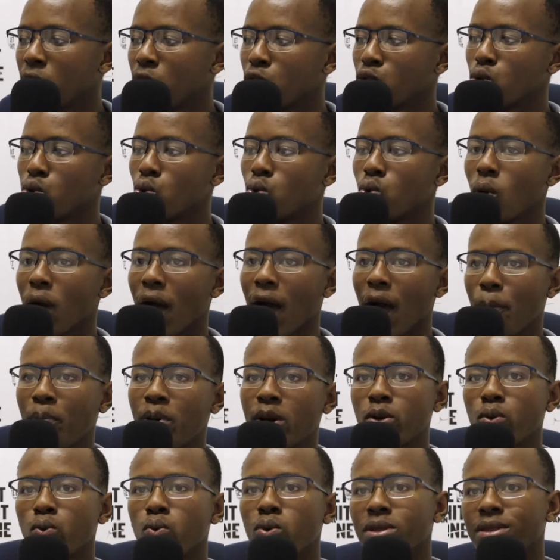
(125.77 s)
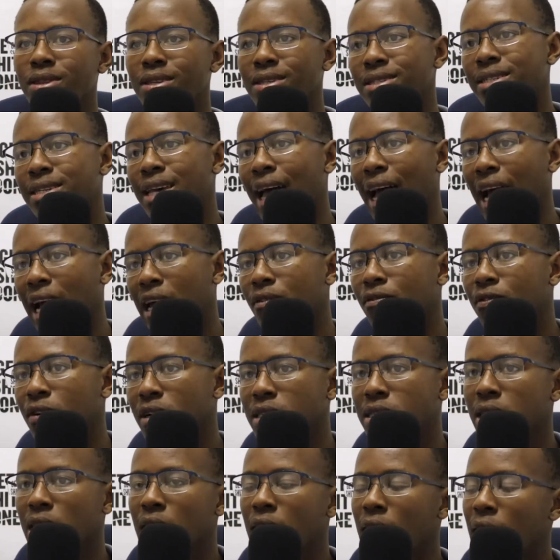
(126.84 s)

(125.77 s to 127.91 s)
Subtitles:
to happen with this advert?